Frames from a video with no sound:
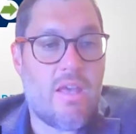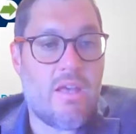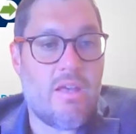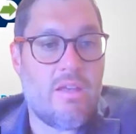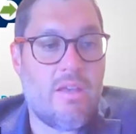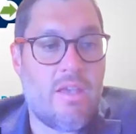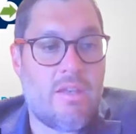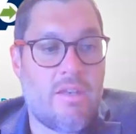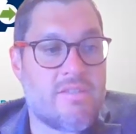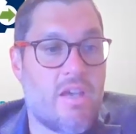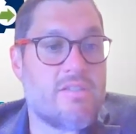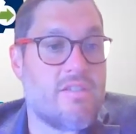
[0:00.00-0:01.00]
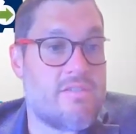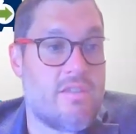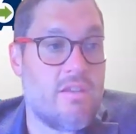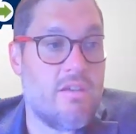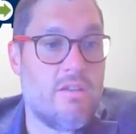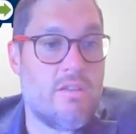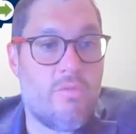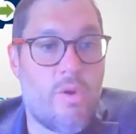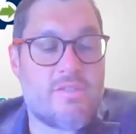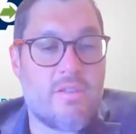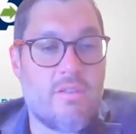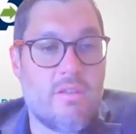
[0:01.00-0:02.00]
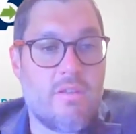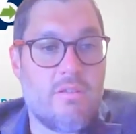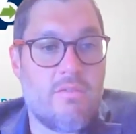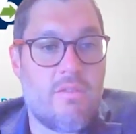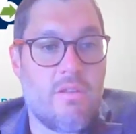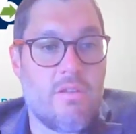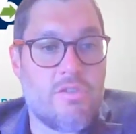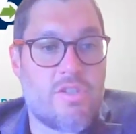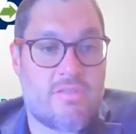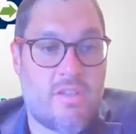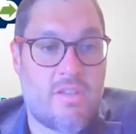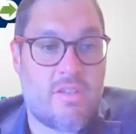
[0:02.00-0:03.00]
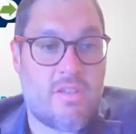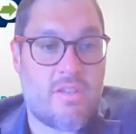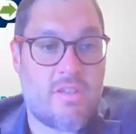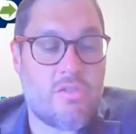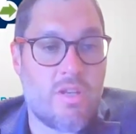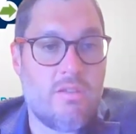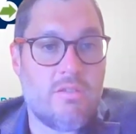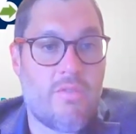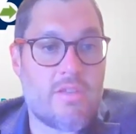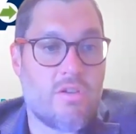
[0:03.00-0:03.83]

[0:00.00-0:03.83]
And as us, as the voice of the logistics industry,